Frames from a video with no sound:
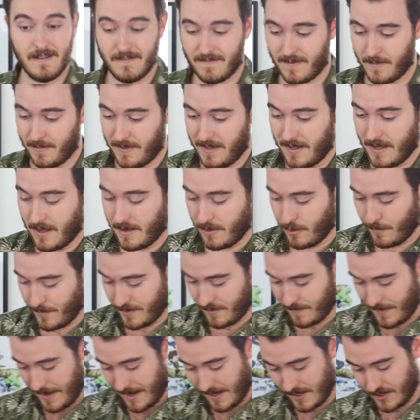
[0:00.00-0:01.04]
from the
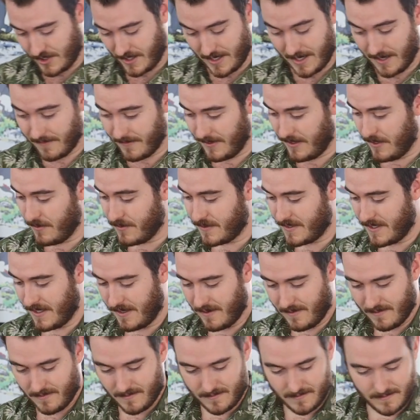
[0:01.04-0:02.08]
unopened packaging, I never used
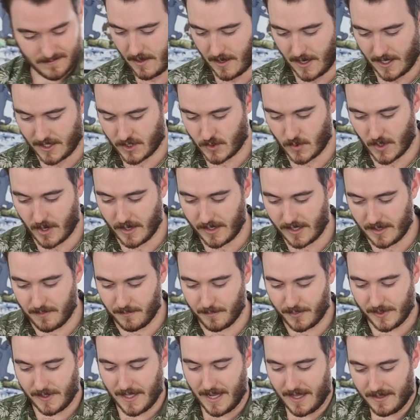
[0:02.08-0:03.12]
it. I swear I didn't
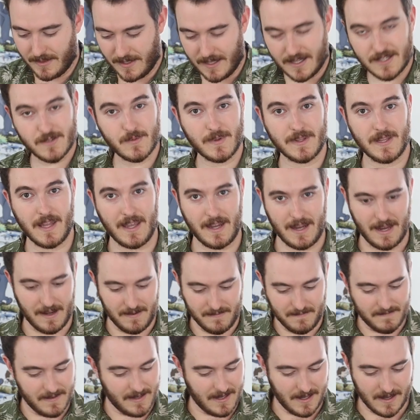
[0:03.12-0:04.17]
plan this with like
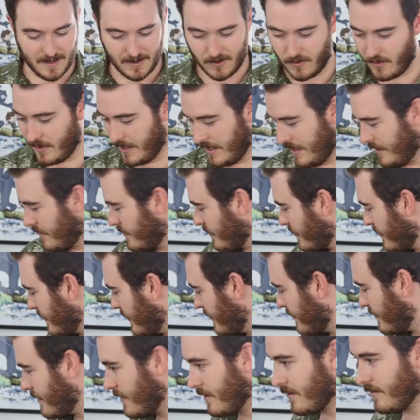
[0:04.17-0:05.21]
NVIDIA green or
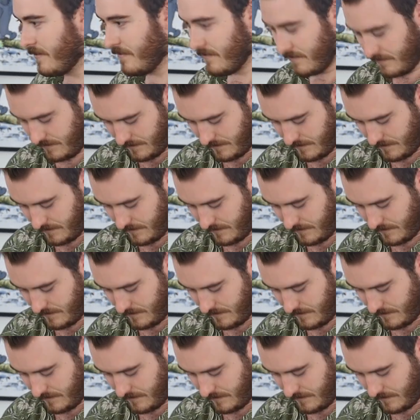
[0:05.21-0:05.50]
anything.